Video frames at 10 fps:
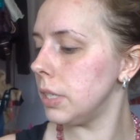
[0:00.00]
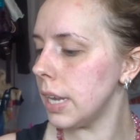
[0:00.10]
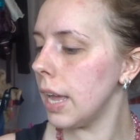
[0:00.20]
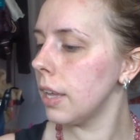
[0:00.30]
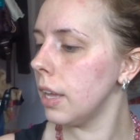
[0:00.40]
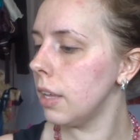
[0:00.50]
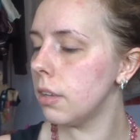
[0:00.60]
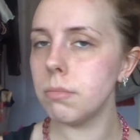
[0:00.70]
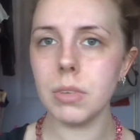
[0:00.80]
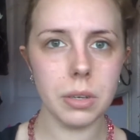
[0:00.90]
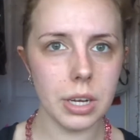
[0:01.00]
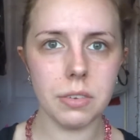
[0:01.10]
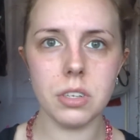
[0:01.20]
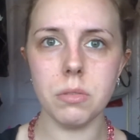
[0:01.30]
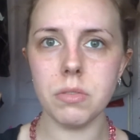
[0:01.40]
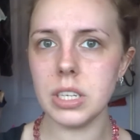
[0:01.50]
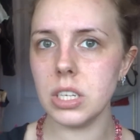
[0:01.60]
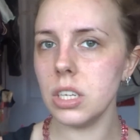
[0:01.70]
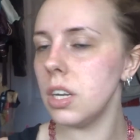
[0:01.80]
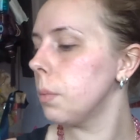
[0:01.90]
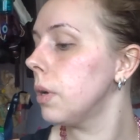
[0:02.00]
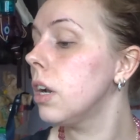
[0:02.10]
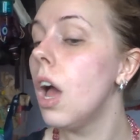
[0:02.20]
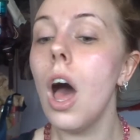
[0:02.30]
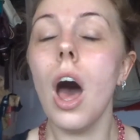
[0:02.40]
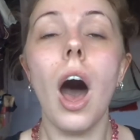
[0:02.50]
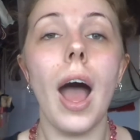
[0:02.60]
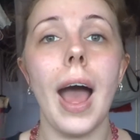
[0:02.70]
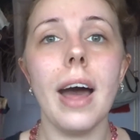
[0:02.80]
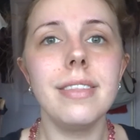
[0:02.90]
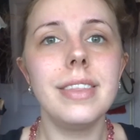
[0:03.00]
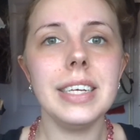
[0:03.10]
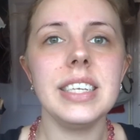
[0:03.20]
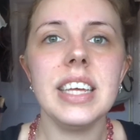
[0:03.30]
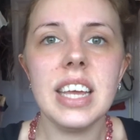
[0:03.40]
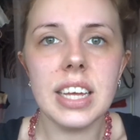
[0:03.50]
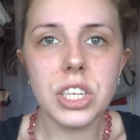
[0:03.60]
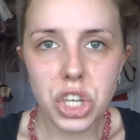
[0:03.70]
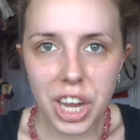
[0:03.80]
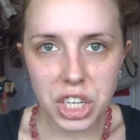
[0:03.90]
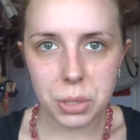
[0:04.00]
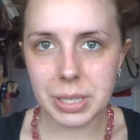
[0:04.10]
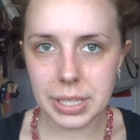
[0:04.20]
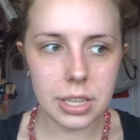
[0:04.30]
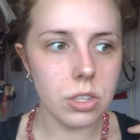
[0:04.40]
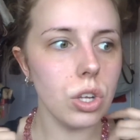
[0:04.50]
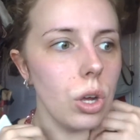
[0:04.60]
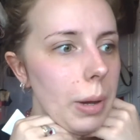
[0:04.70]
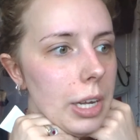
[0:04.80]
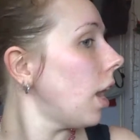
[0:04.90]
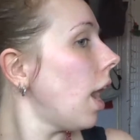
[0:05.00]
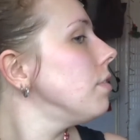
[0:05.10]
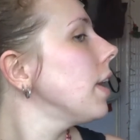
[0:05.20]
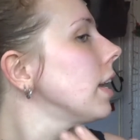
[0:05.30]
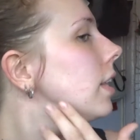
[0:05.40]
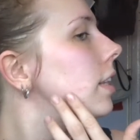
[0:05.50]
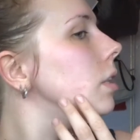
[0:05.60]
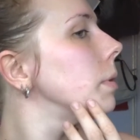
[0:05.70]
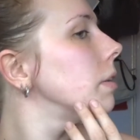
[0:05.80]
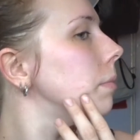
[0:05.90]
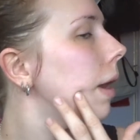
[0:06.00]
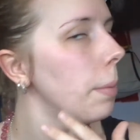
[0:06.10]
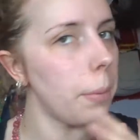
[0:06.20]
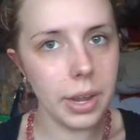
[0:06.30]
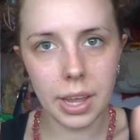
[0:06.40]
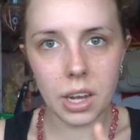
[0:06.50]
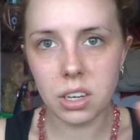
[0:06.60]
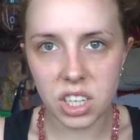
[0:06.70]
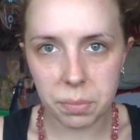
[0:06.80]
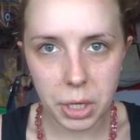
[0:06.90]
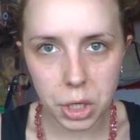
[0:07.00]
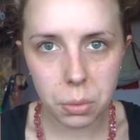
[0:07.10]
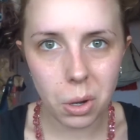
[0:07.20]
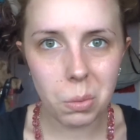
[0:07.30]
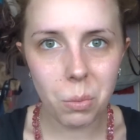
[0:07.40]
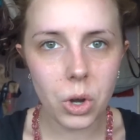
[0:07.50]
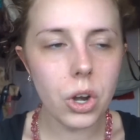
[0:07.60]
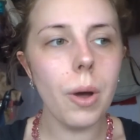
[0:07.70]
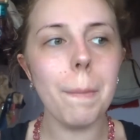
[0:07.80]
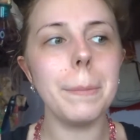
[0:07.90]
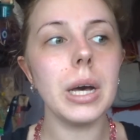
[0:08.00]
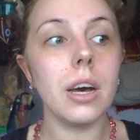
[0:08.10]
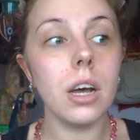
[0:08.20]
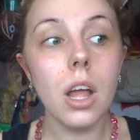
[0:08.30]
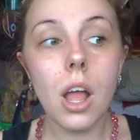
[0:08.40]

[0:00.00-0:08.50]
Dang it. I'm going to have to invest in another one. This thing has changed my skin so much. I've had a little bit of a minor breakout because I've been due on and whatnot, but